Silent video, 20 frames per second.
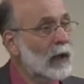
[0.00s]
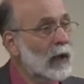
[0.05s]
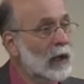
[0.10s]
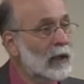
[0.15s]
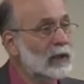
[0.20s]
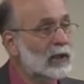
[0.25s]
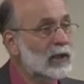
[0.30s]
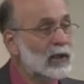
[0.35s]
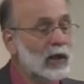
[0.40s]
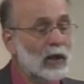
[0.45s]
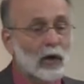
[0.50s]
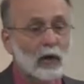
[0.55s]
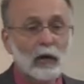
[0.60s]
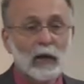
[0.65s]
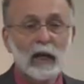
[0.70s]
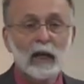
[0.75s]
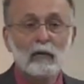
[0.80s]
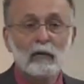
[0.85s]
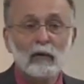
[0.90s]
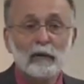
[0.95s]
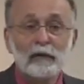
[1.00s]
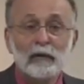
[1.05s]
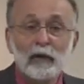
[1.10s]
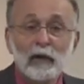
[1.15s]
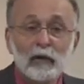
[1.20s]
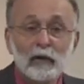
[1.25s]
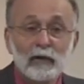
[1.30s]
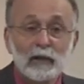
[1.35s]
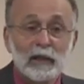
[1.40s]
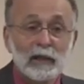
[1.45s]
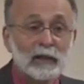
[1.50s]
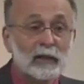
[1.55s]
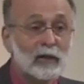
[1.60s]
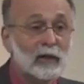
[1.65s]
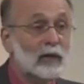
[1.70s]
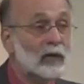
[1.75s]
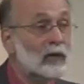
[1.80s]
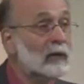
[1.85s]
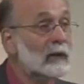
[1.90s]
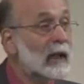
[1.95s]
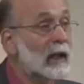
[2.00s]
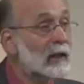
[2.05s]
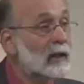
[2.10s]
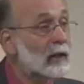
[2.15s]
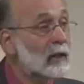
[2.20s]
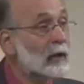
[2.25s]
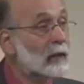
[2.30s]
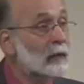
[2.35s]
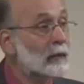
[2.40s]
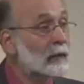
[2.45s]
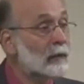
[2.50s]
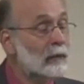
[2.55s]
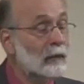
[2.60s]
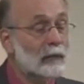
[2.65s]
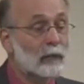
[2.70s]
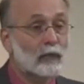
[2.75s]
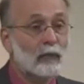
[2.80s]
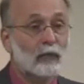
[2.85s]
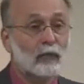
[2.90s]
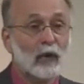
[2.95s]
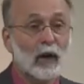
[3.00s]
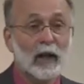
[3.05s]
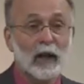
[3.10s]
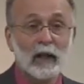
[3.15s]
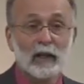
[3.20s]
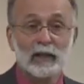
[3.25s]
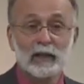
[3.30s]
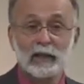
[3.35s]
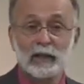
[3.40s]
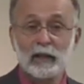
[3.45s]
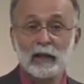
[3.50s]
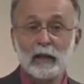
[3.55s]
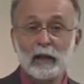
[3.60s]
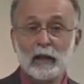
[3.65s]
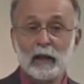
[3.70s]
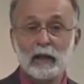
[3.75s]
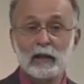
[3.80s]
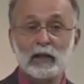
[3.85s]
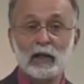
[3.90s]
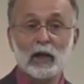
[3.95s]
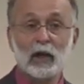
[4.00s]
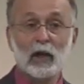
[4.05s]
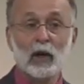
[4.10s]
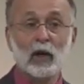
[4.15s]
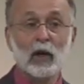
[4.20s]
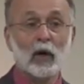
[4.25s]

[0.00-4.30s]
And so he refused to let her bring us into her